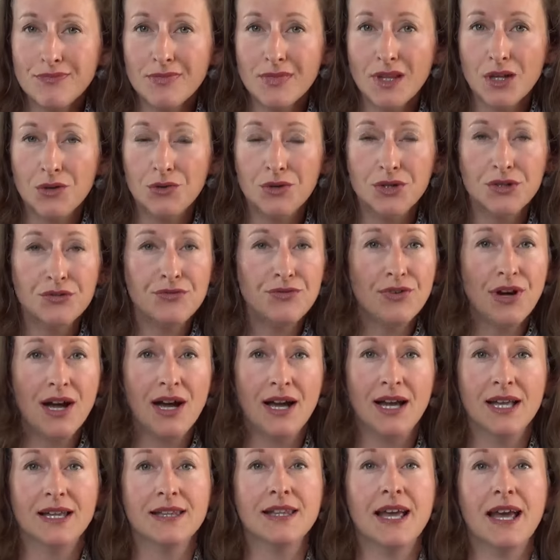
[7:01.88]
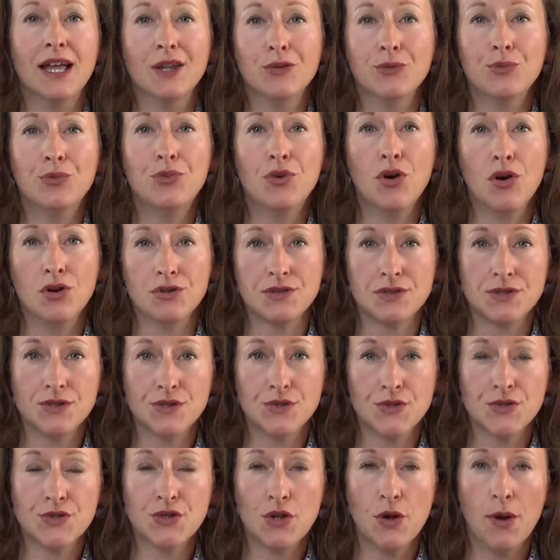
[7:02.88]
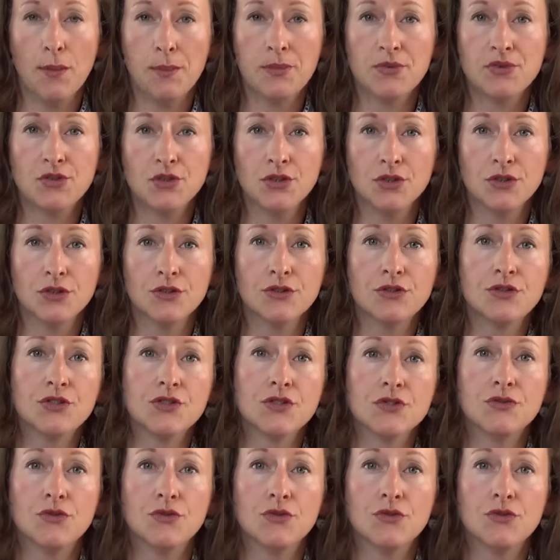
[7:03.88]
refined and processed options